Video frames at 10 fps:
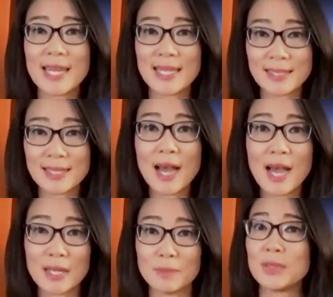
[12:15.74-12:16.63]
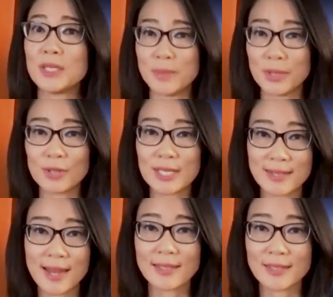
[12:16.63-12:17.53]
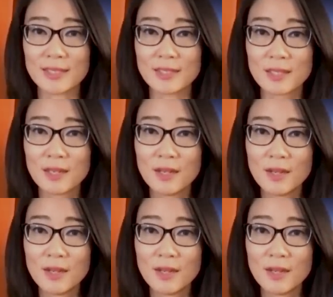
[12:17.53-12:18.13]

takes time to build these cases.